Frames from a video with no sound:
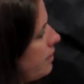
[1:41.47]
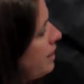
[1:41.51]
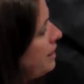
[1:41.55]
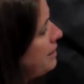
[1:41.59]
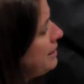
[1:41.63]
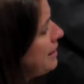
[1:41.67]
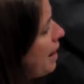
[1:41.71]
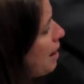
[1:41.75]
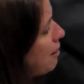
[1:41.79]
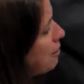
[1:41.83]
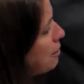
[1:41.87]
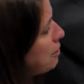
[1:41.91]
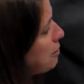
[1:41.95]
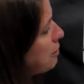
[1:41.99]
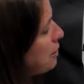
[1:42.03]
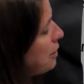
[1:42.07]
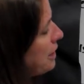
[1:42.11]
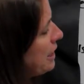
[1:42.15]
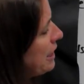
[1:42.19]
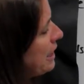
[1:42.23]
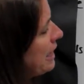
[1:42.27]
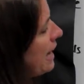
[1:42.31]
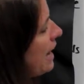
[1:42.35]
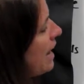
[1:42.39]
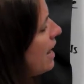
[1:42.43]
Now you're
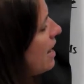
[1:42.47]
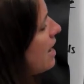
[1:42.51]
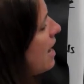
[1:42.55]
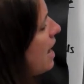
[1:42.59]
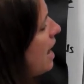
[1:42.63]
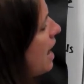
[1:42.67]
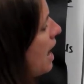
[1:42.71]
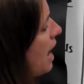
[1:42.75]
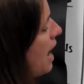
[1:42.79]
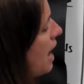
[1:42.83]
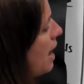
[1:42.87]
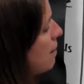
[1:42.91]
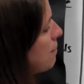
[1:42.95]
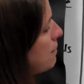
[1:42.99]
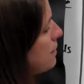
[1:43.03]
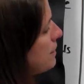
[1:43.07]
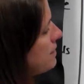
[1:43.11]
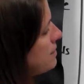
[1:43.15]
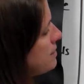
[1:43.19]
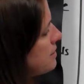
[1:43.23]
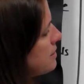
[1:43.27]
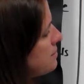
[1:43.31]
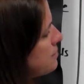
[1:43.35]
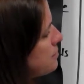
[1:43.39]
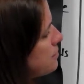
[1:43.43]
looking at how many
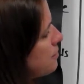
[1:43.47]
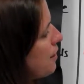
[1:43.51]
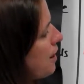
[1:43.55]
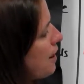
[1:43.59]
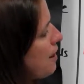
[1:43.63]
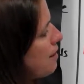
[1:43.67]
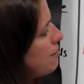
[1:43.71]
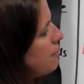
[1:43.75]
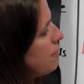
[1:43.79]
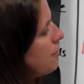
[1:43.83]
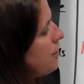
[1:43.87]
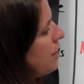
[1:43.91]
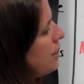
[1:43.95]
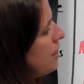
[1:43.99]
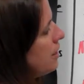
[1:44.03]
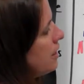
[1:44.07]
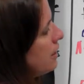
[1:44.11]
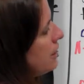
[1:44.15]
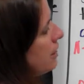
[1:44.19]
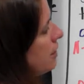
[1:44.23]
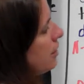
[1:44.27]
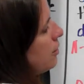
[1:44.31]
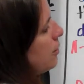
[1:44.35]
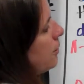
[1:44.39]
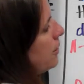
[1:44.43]
times 5
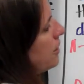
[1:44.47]
can go